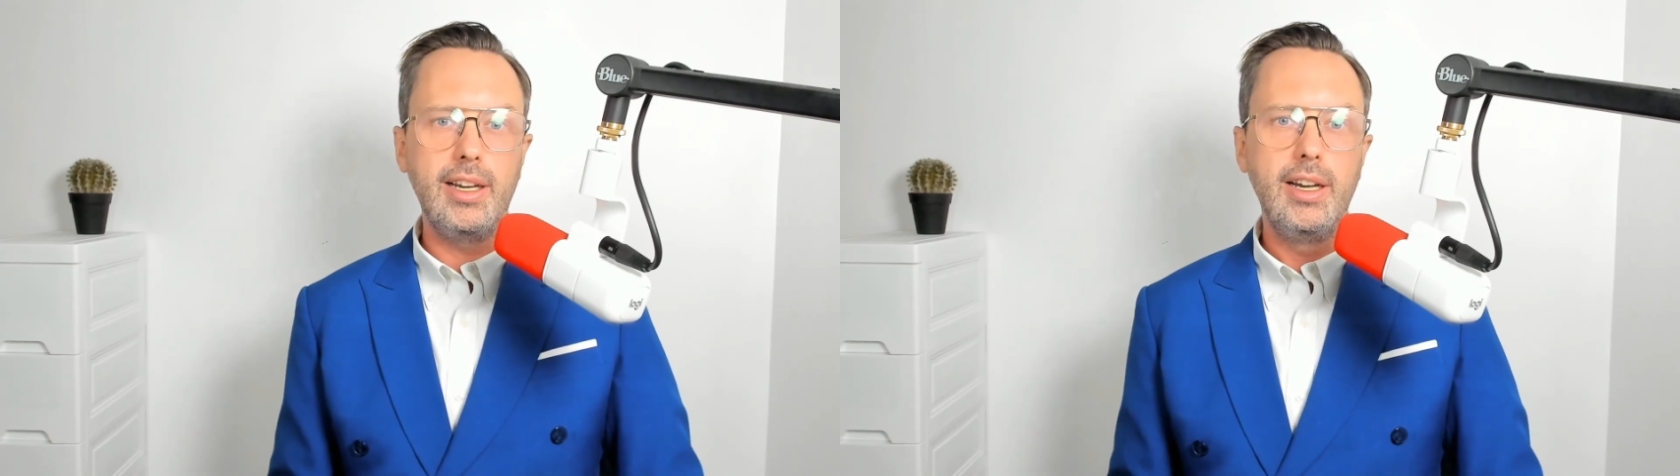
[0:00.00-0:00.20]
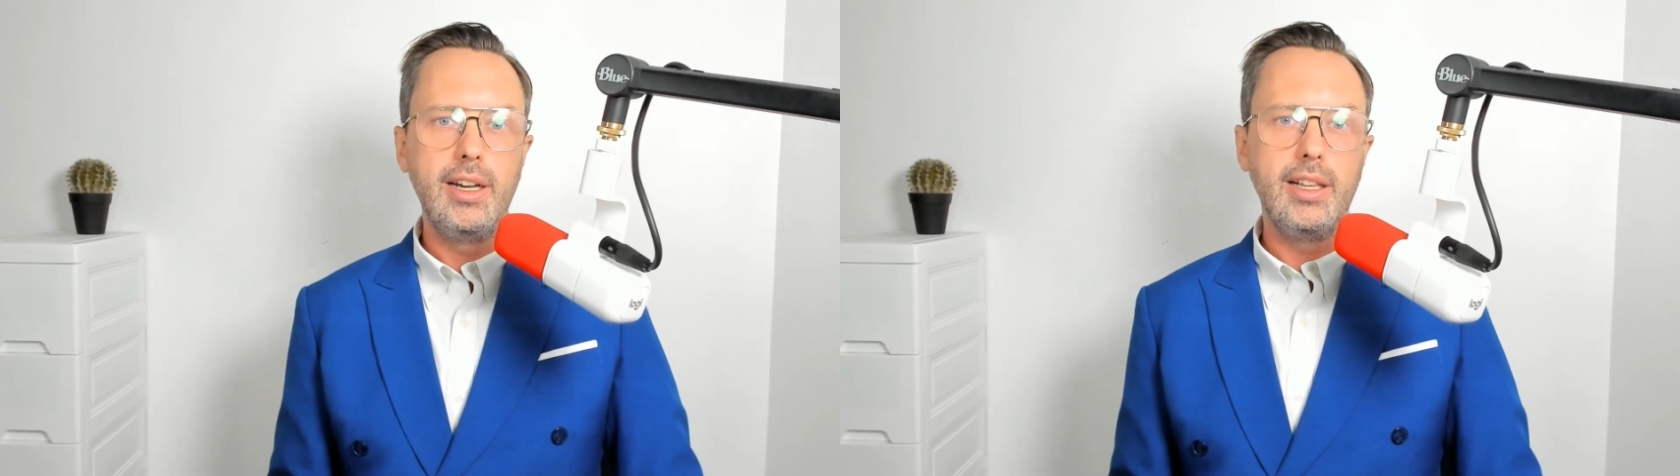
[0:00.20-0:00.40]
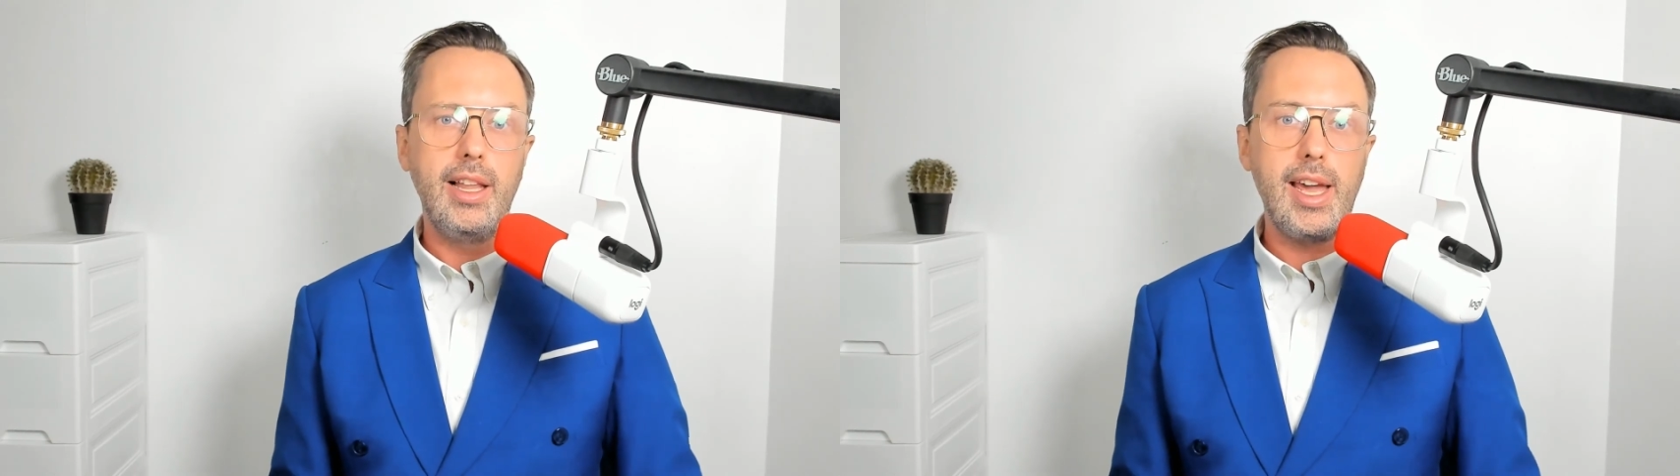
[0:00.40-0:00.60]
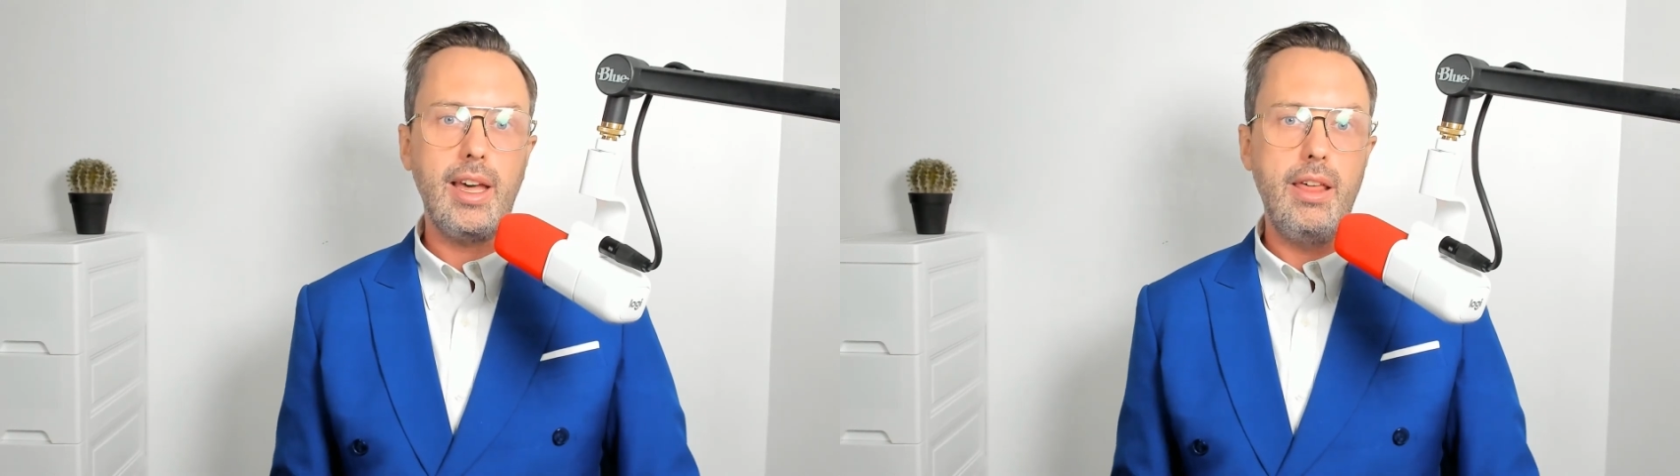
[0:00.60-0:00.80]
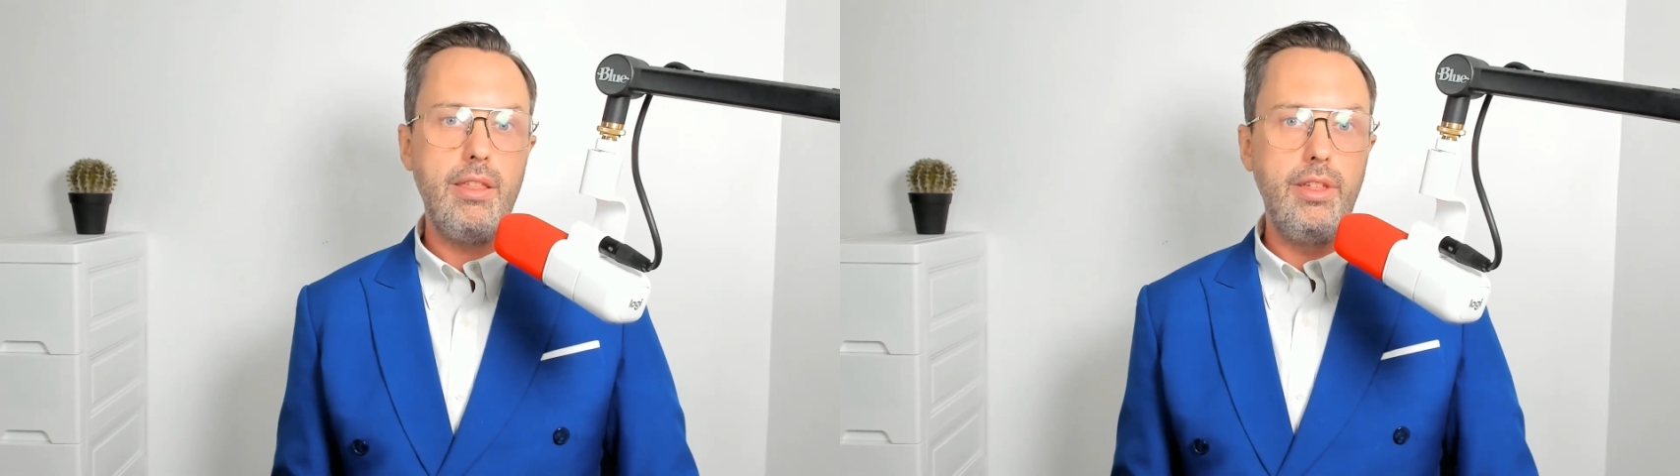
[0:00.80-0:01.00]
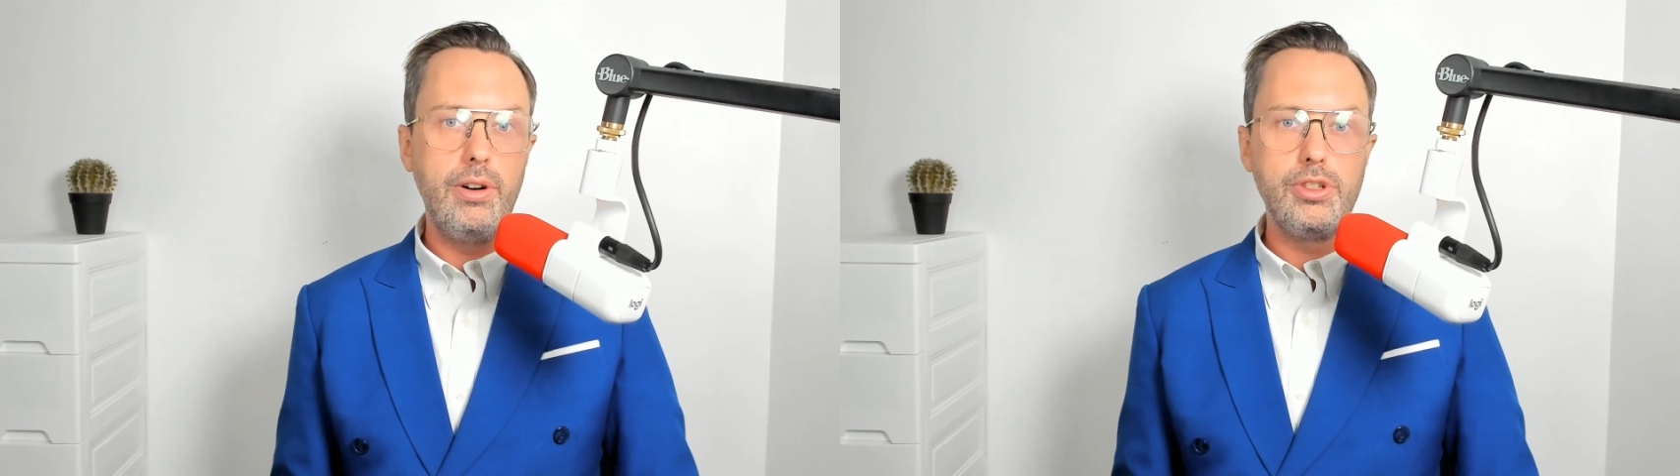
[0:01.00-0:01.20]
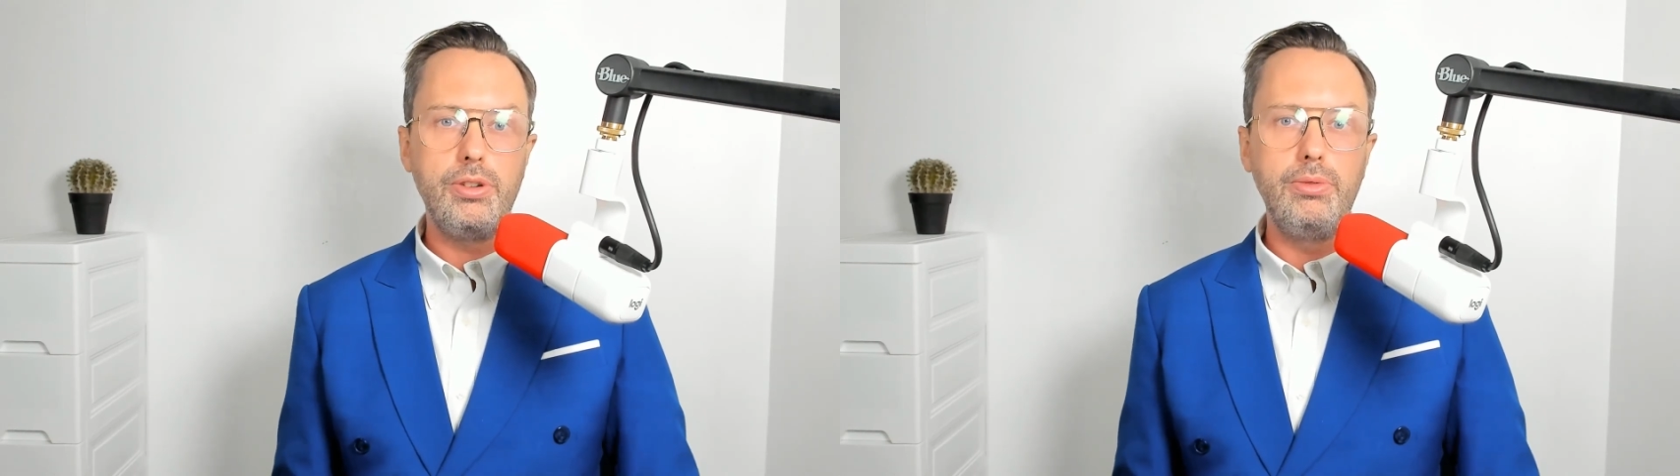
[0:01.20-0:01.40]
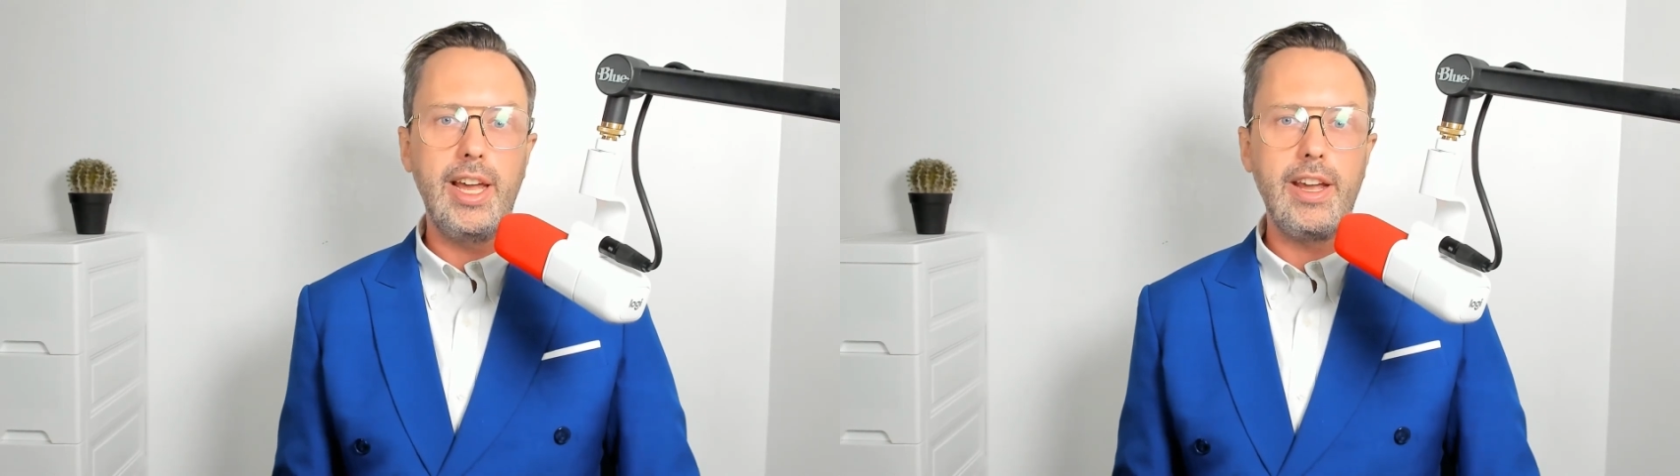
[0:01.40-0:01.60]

like those who like